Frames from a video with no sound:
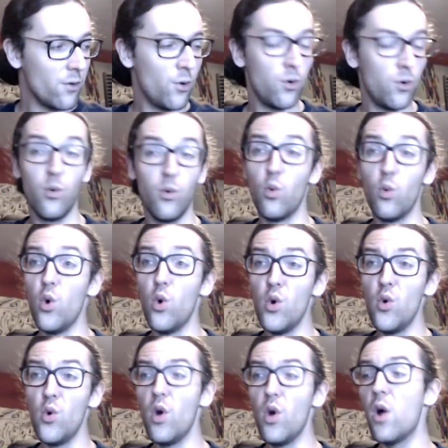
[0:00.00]

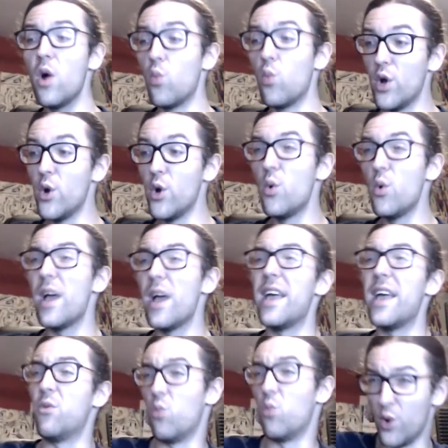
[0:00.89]
Woo, woo,
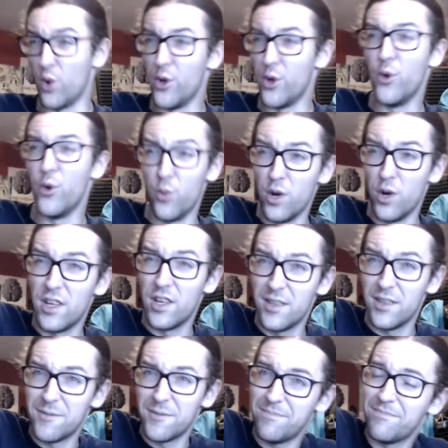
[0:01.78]
and woo.
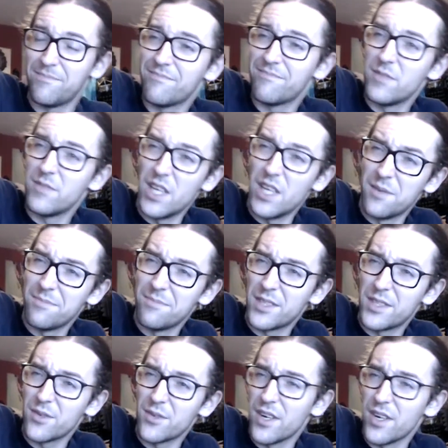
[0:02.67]
Yep,
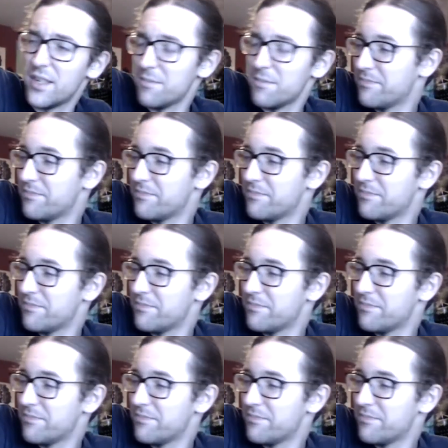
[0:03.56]
that's right.